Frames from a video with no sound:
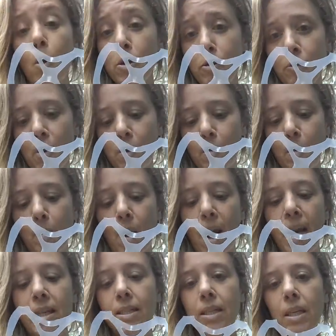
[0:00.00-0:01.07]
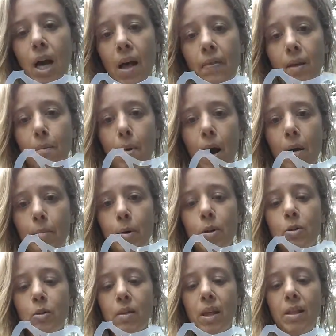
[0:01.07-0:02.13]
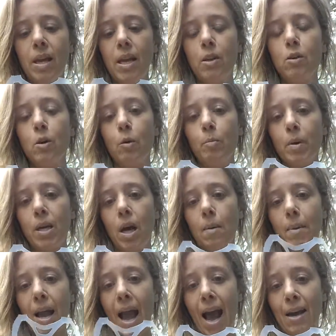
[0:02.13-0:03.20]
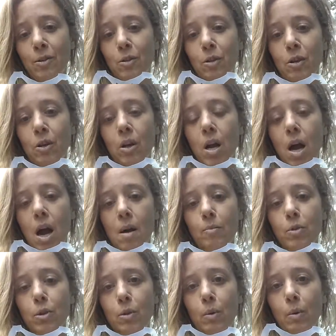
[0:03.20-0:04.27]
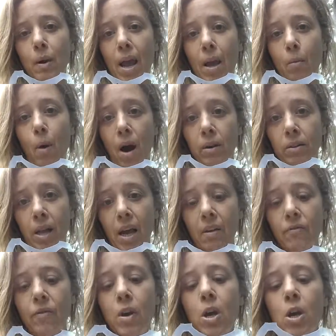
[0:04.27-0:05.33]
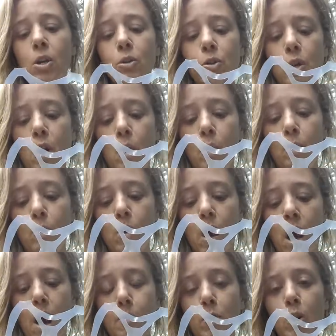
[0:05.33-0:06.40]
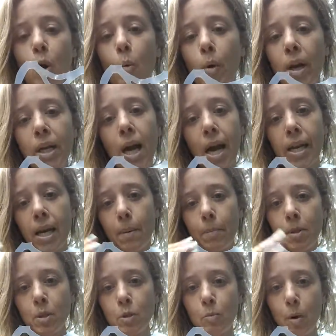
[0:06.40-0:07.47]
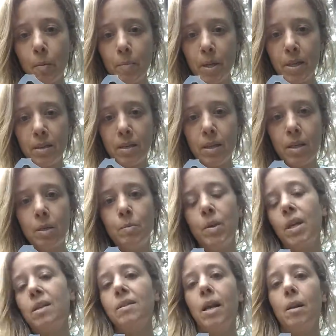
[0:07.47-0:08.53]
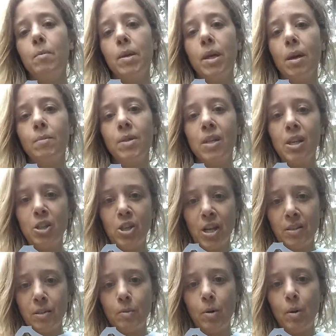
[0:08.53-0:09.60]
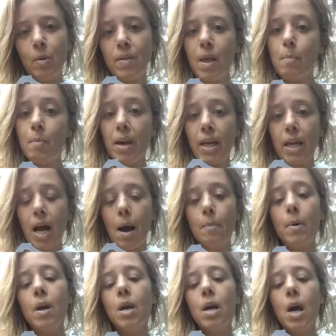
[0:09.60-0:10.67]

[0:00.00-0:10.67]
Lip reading: or throw them away is to cut them up so that they don't become a hazard to a wildlife. So you don't want to cut it up into small pieces, because then it becomes an ingestible. When they pick it up,